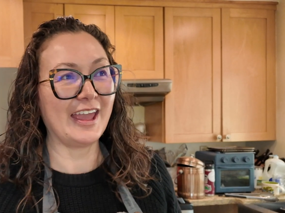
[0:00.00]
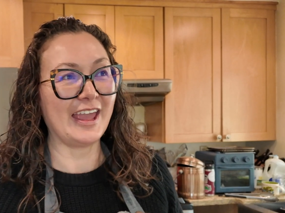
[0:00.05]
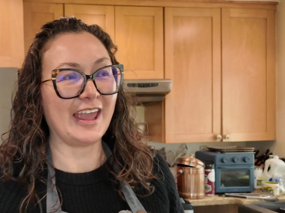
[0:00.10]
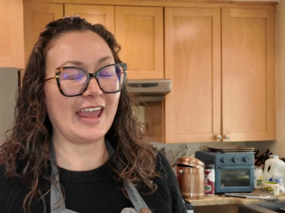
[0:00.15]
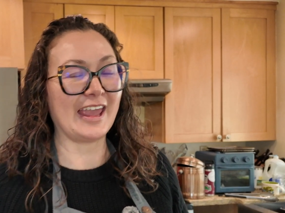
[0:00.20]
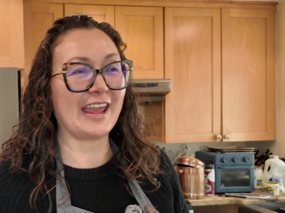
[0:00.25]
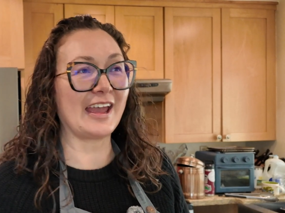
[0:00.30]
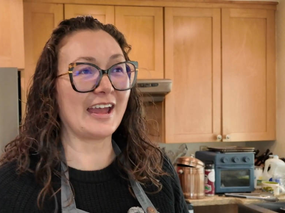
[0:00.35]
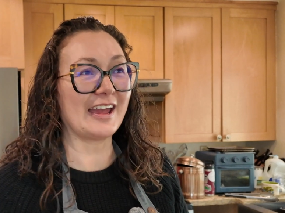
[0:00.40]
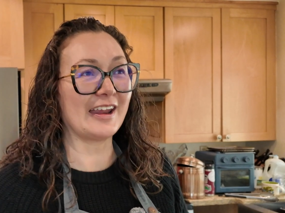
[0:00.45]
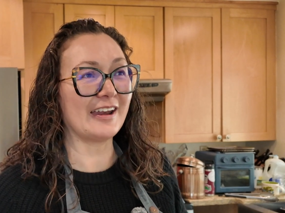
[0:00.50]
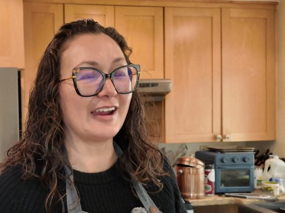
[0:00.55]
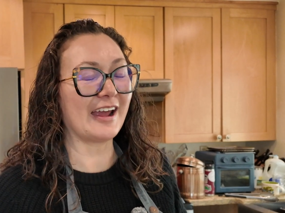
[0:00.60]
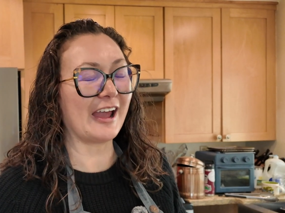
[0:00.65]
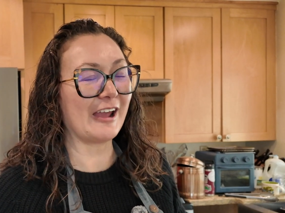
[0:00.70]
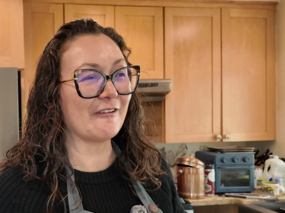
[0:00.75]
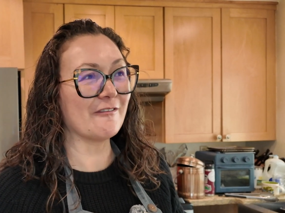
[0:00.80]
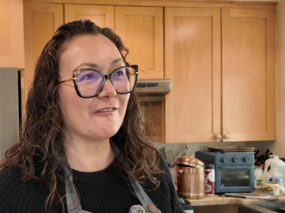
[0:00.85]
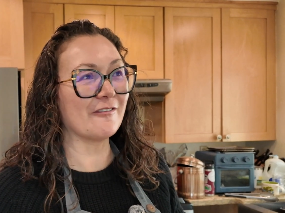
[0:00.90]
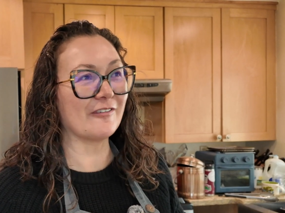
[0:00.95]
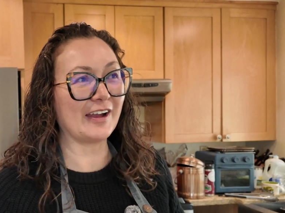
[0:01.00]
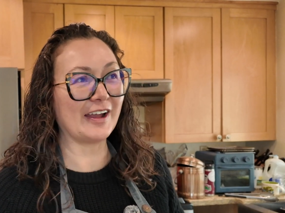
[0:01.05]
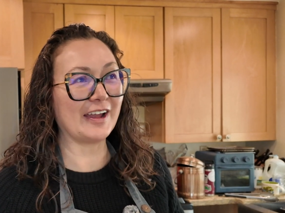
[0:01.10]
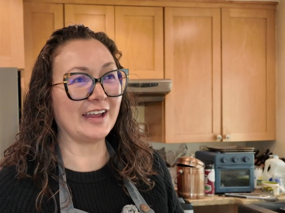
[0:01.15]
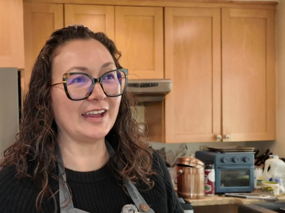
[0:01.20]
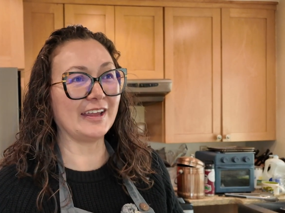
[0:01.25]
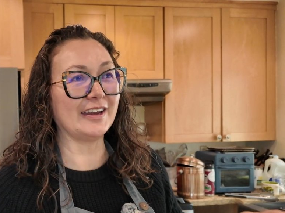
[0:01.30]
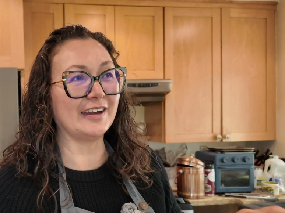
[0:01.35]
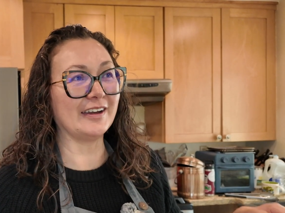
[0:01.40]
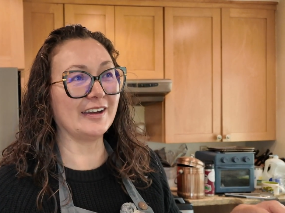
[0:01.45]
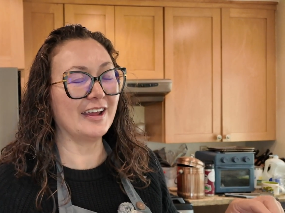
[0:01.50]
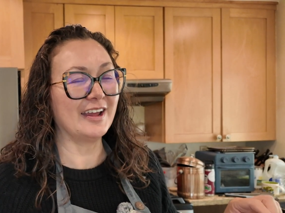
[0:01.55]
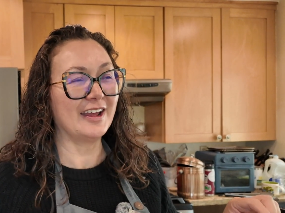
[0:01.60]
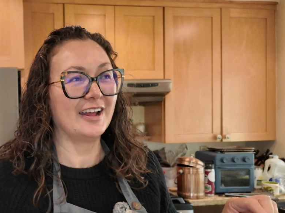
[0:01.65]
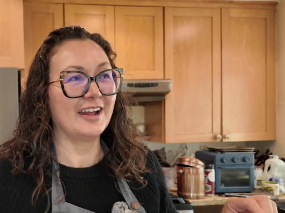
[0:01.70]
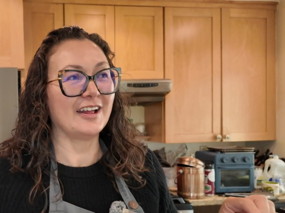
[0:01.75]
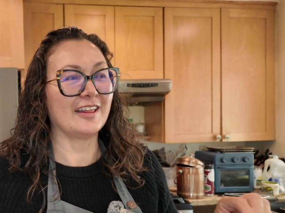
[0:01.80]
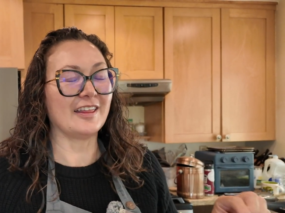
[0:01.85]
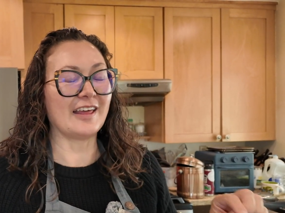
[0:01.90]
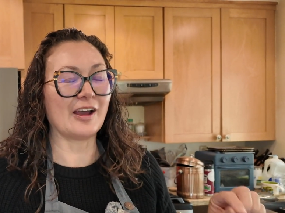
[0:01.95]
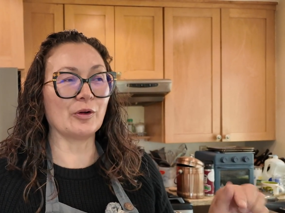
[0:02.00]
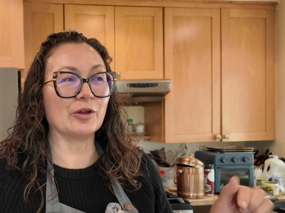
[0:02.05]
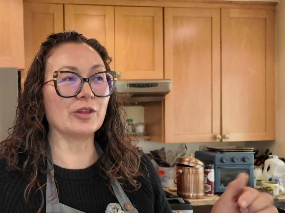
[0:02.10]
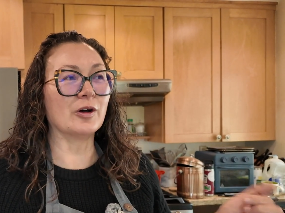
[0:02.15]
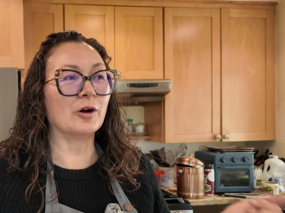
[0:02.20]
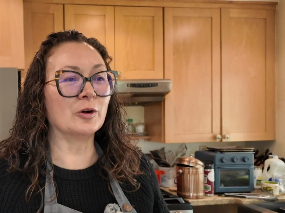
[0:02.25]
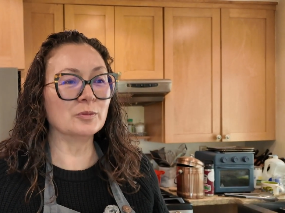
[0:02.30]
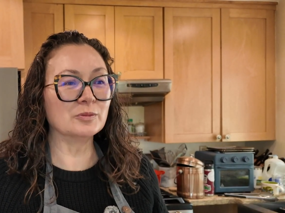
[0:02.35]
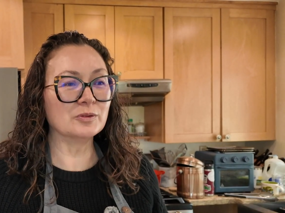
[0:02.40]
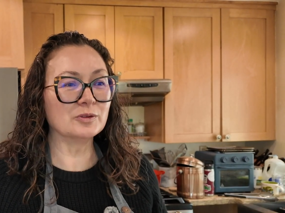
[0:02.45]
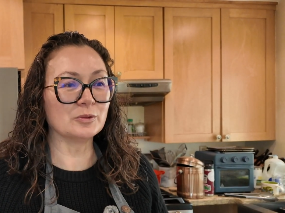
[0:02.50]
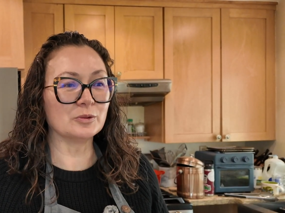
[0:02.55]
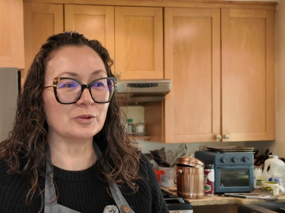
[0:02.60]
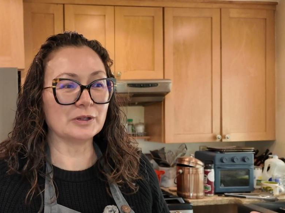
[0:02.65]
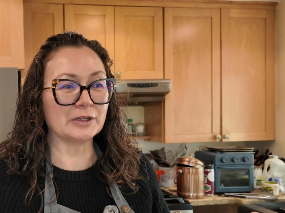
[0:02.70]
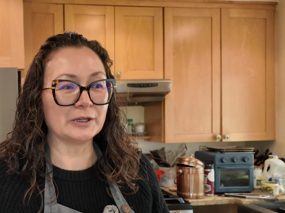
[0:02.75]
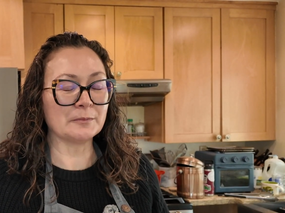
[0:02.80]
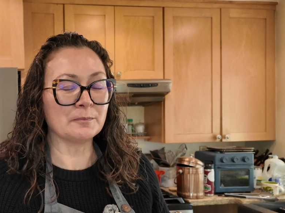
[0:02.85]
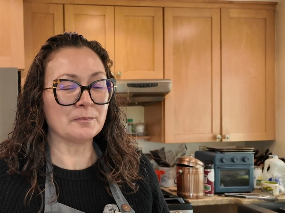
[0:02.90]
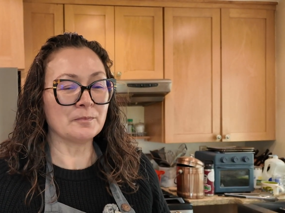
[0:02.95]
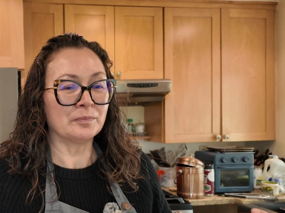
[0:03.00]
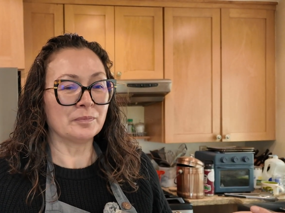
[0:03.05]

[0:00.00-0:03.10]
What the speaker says: And I find that with homeschooling,